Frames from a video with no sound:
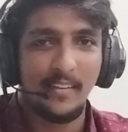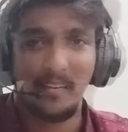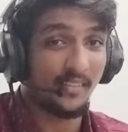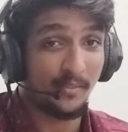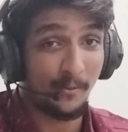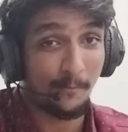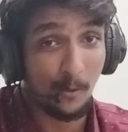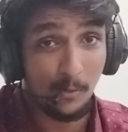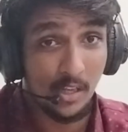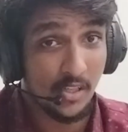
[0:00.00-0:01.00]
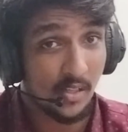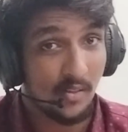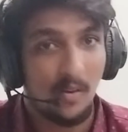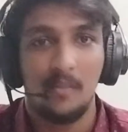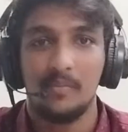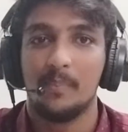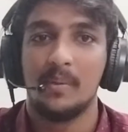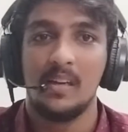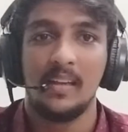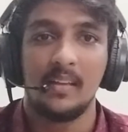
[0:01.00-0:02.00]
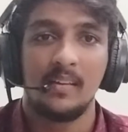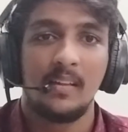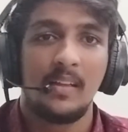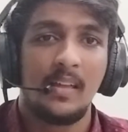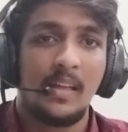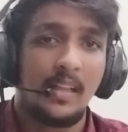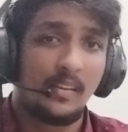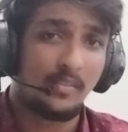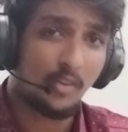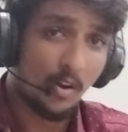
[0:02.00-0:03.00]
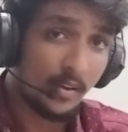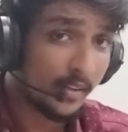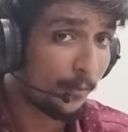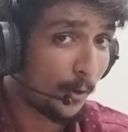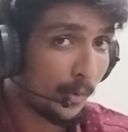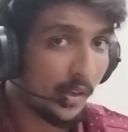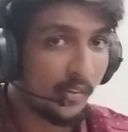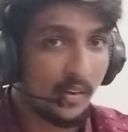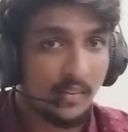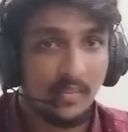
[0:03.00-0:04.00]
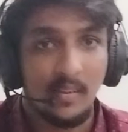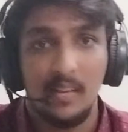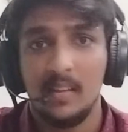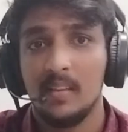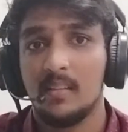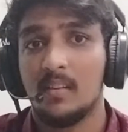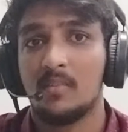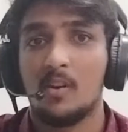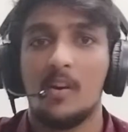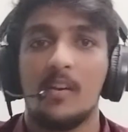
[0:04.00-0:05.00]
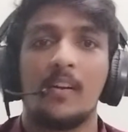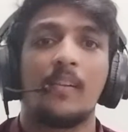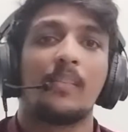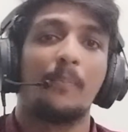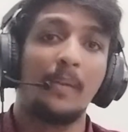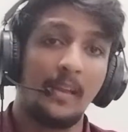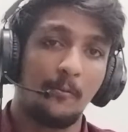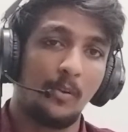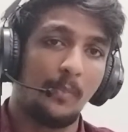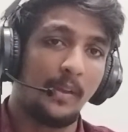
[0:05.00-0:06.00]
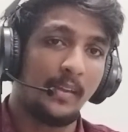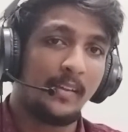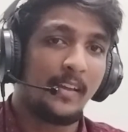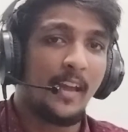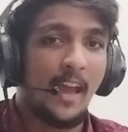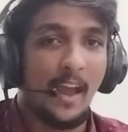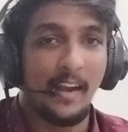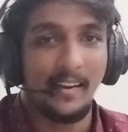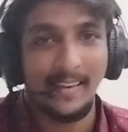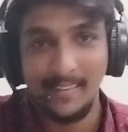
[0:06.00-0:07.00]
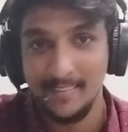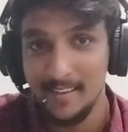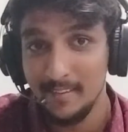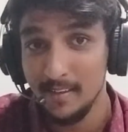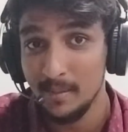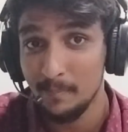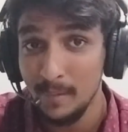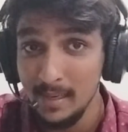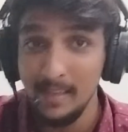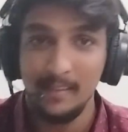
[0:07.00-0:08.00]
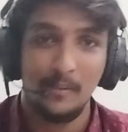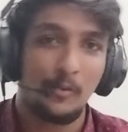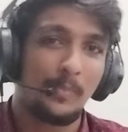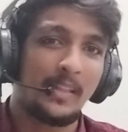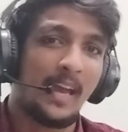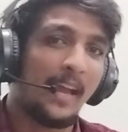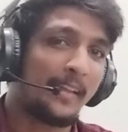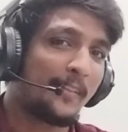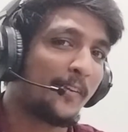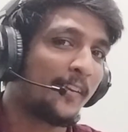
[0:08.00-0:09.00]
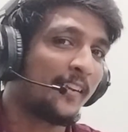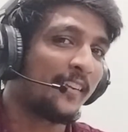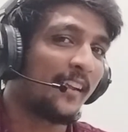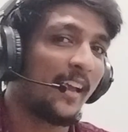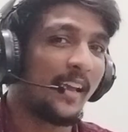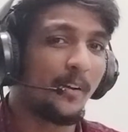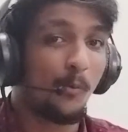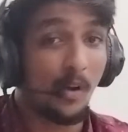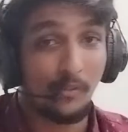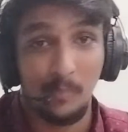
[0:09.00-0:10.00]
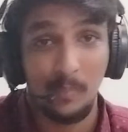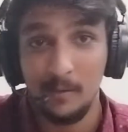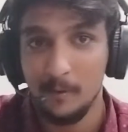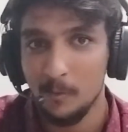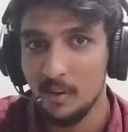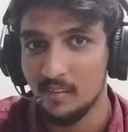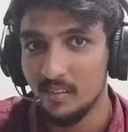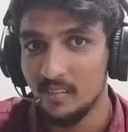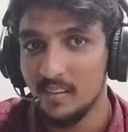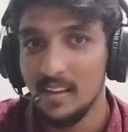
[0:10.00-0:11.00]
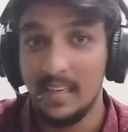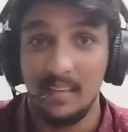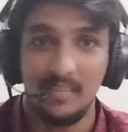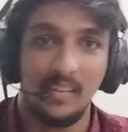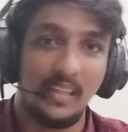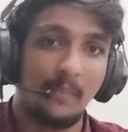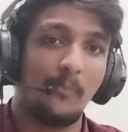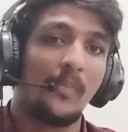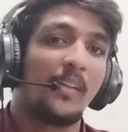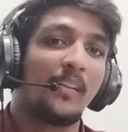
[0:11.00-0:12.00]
That's the foundation of the building. The stronger the foundation is, the stronger the building will be. And let us consider the building to be the hackathon, and what should be the foundation? It is the team.